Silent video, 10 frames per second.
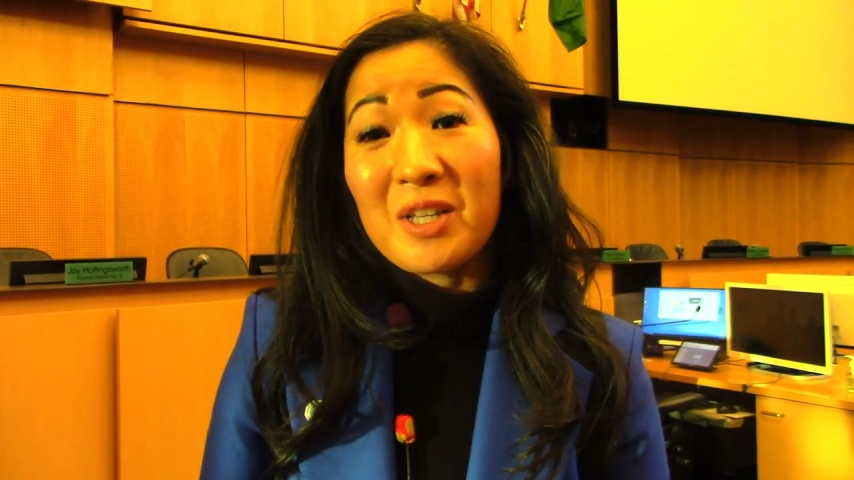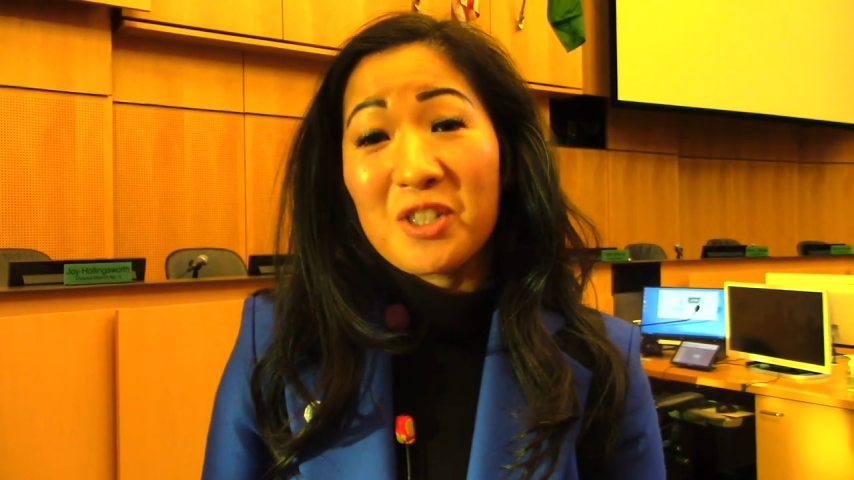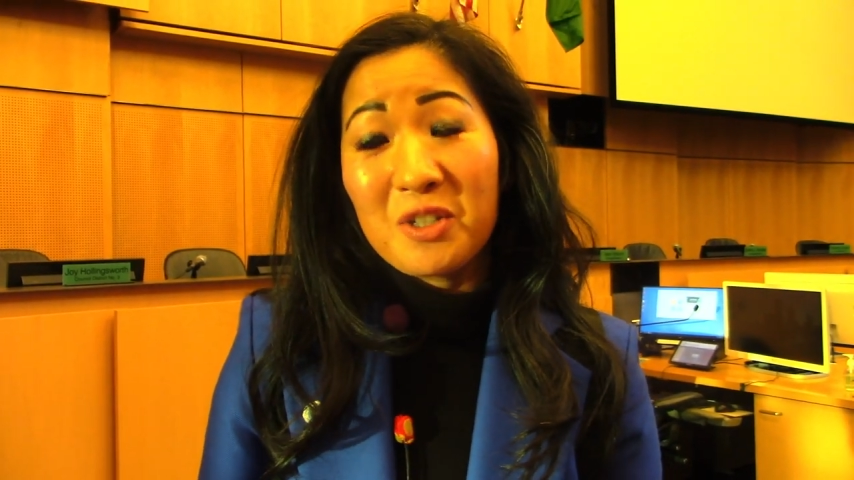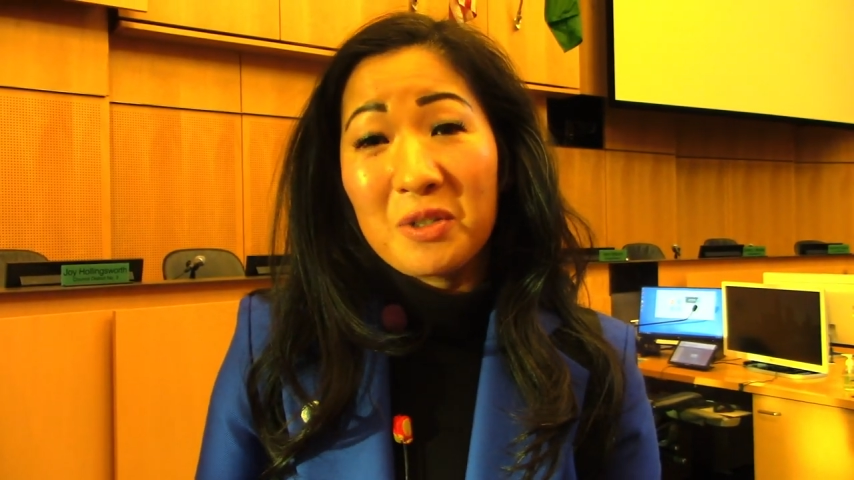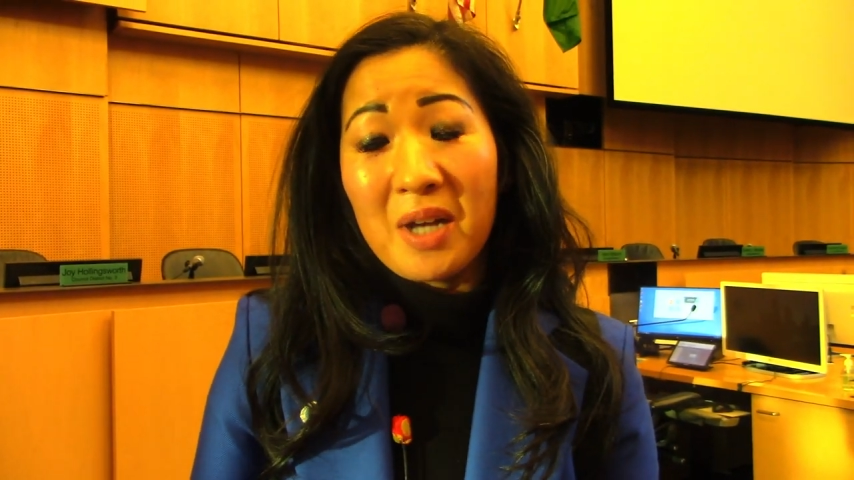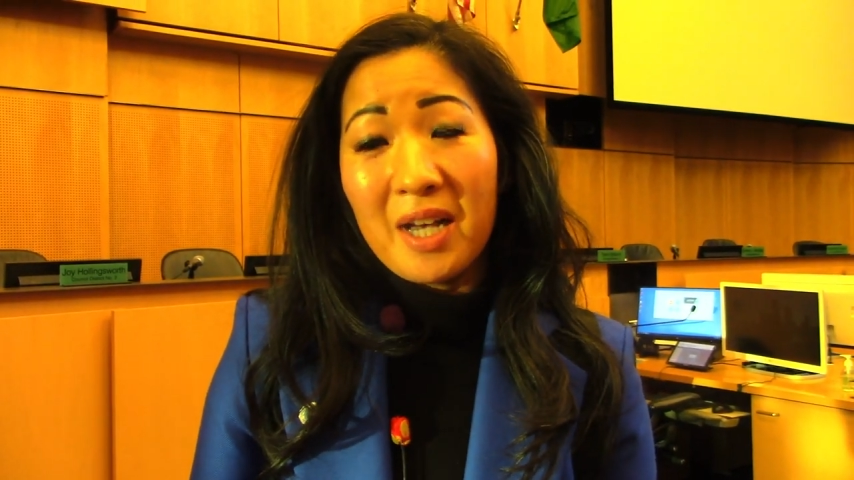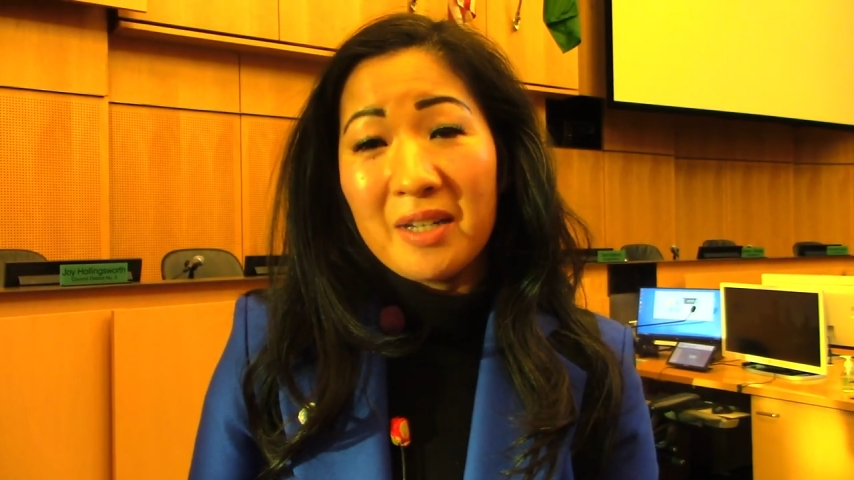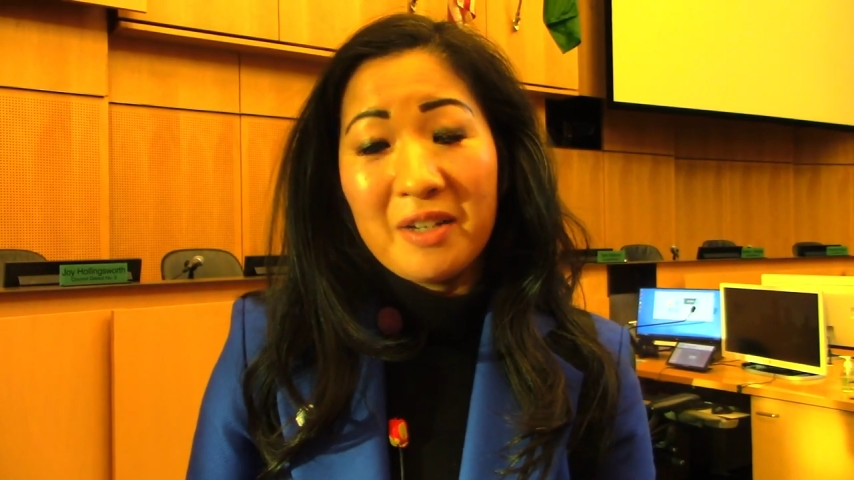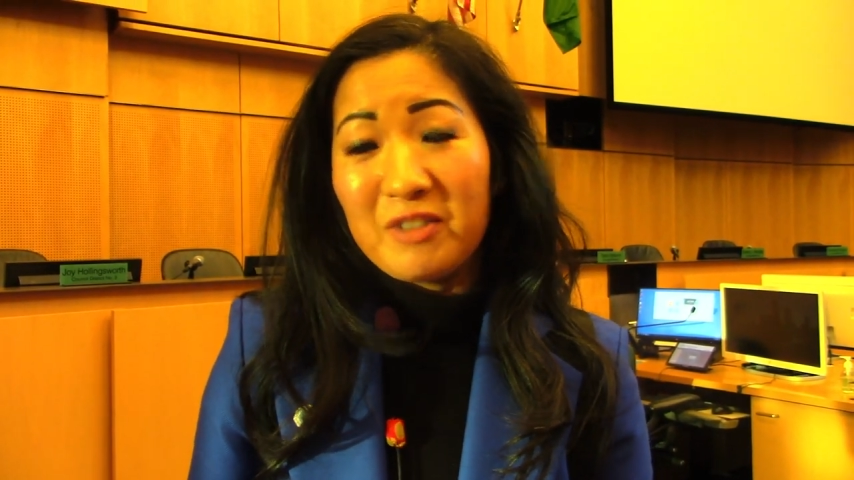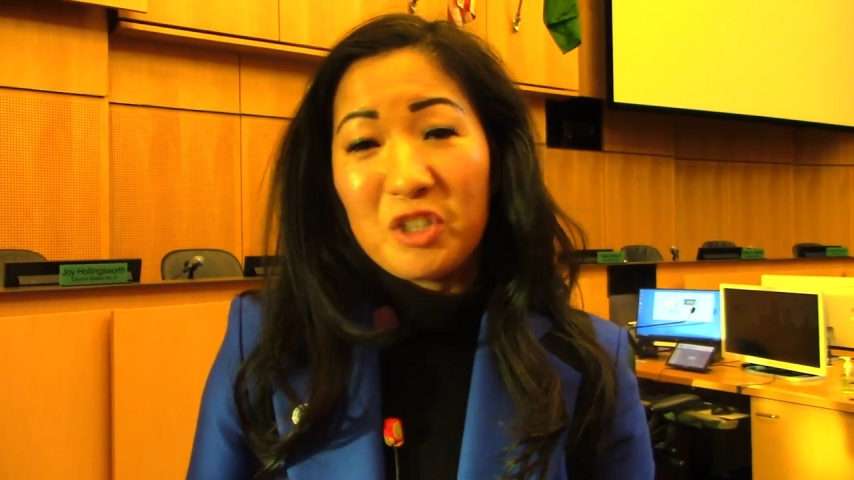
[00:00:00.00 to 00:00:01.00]
also
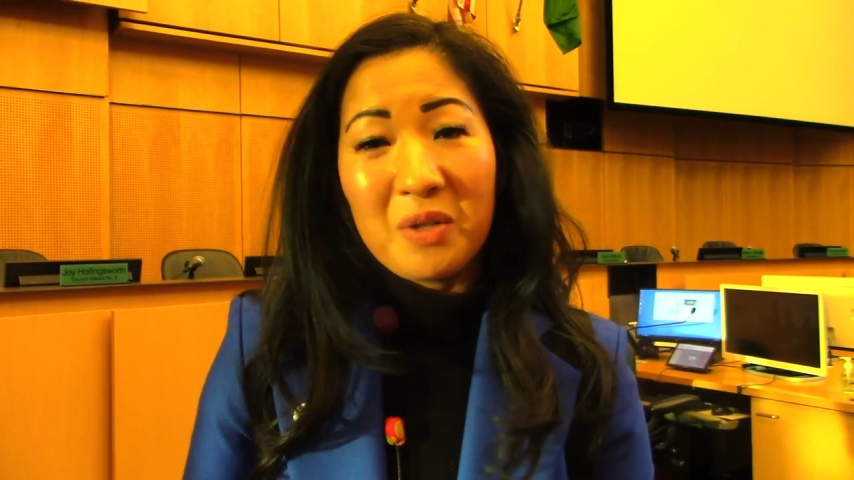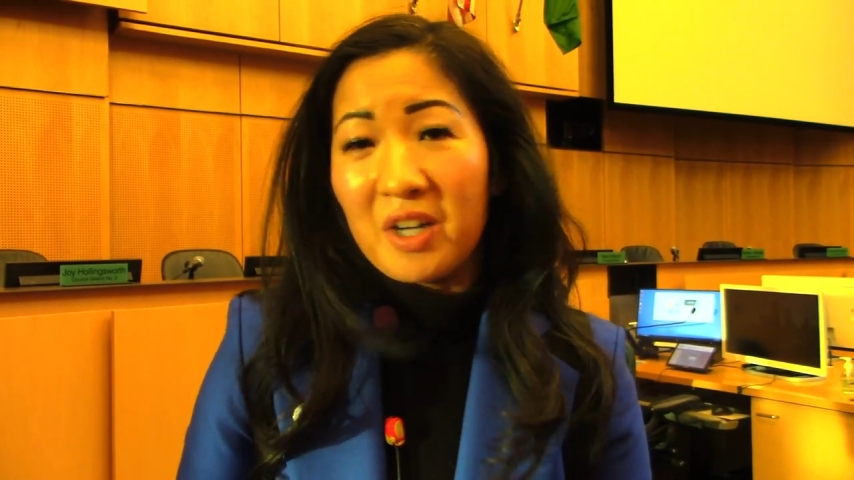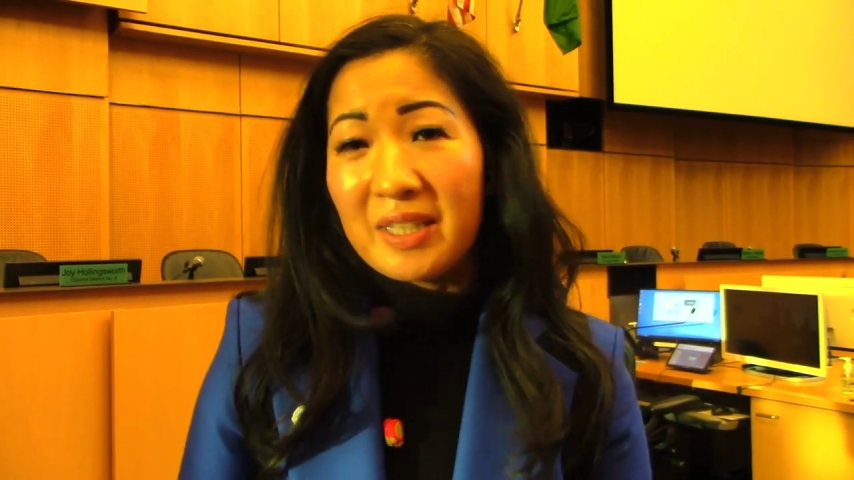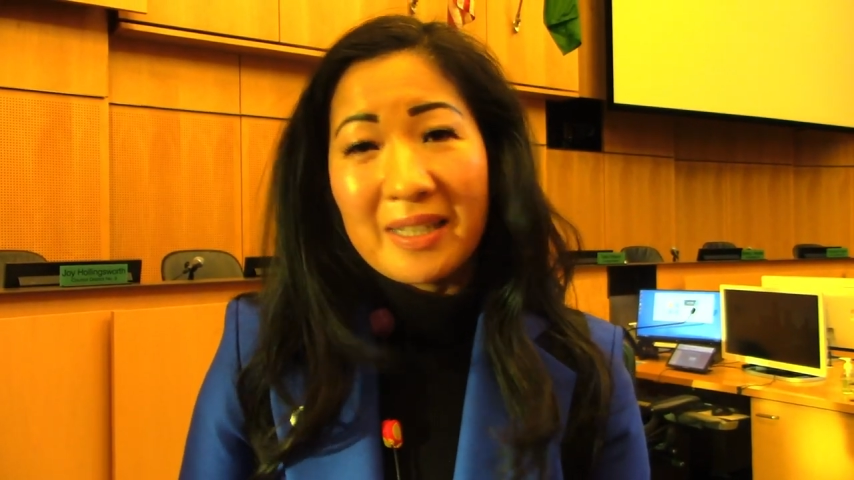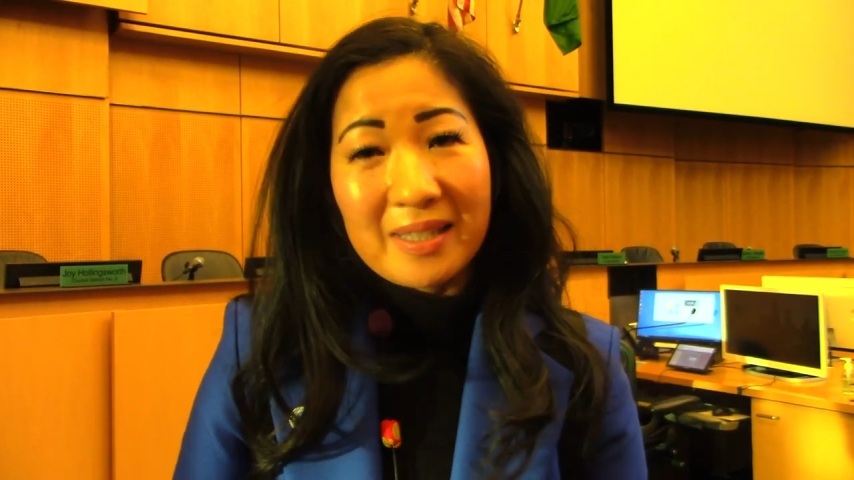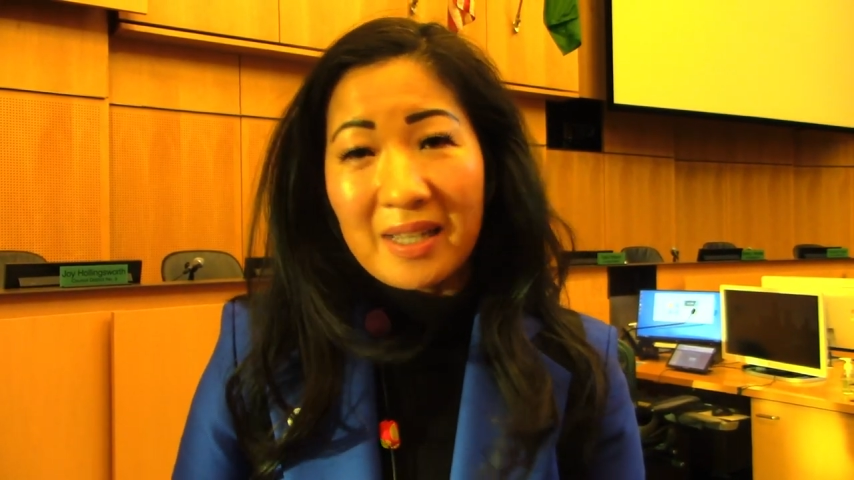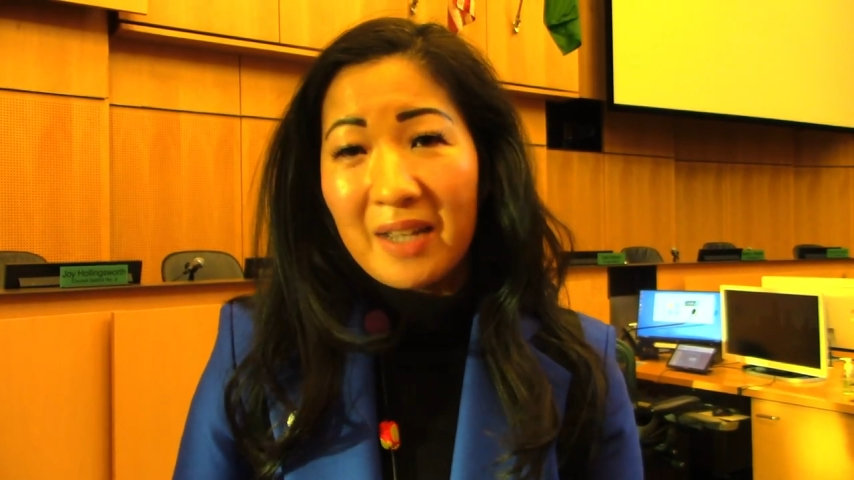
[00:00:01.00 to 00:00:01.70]
a visual artist.